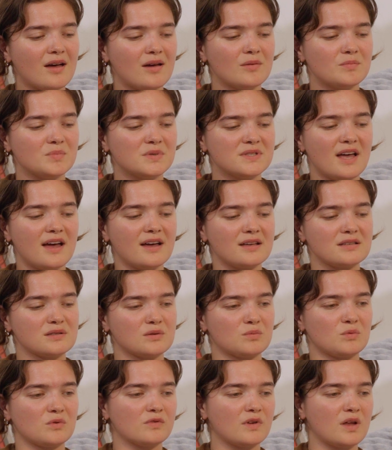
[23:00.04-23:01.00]

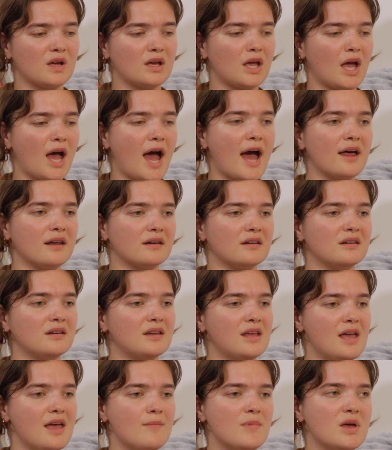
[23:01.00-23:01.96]
obsessed with like an
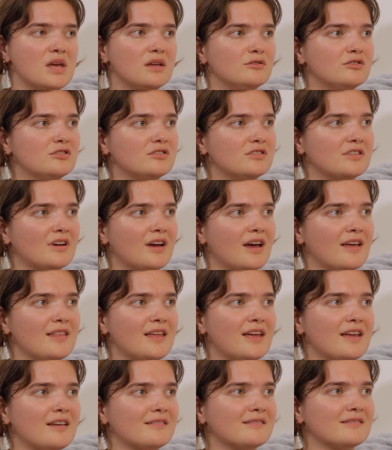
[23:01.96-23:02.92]
image, and
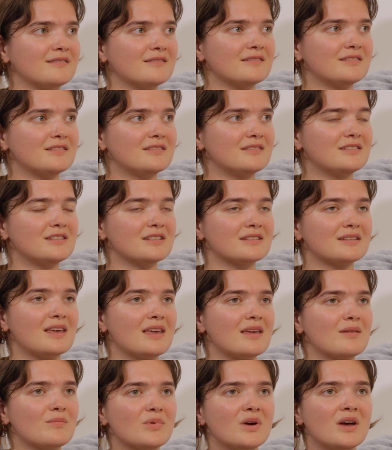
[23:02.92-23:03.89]
then
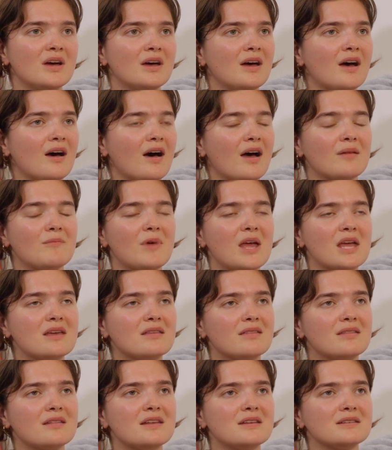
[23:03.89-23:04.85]
I
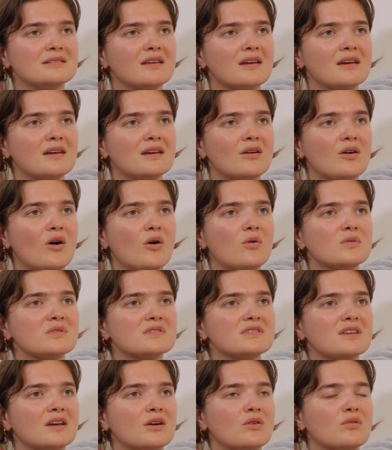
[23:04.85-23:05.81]
make these like
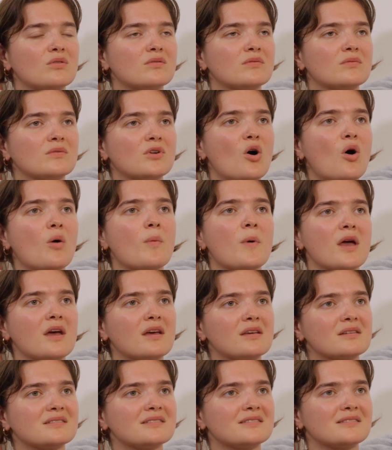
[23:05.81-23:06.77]
almost like
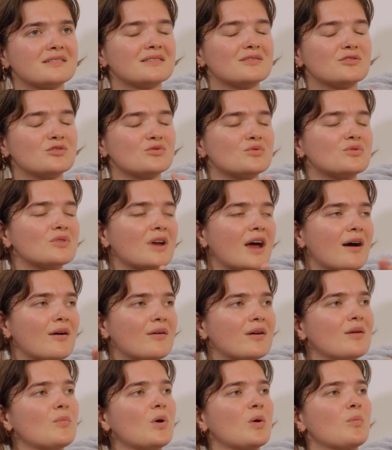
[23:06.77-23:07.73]
comics drawn
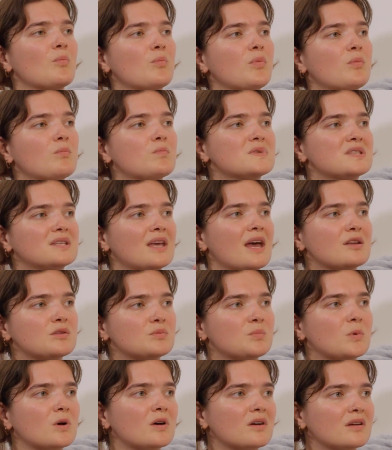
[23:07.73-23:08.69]
out in my
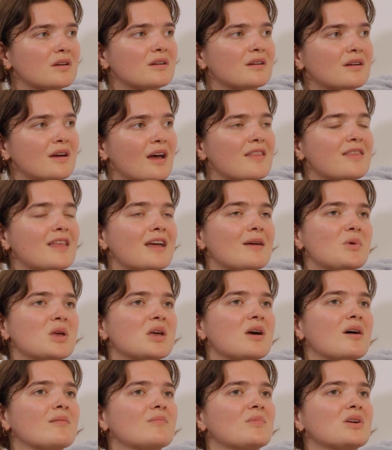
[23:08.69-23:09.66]
sketchbook, and they
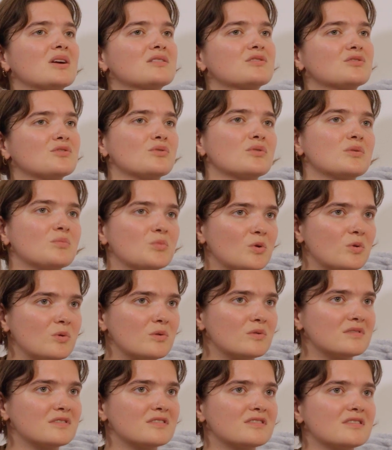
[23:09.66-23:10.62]
become like
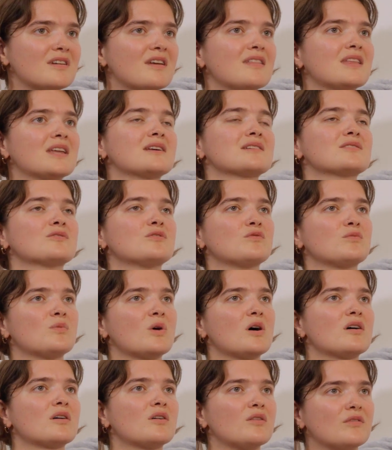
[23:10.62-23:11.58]
storyboards, and then I sort of
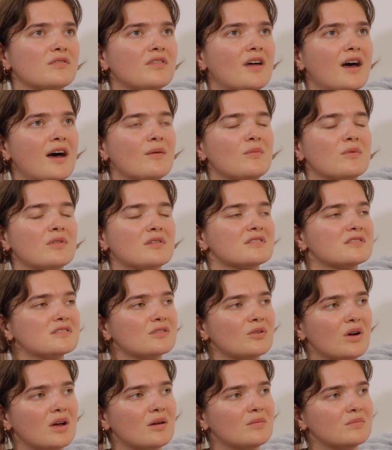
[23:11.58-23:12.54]
work off that with a
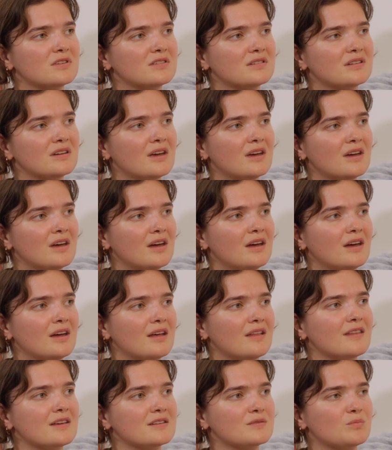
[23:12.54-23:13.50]
script,
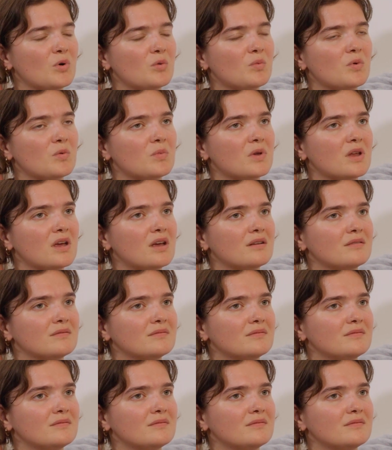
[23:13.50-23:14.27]
and that's probably,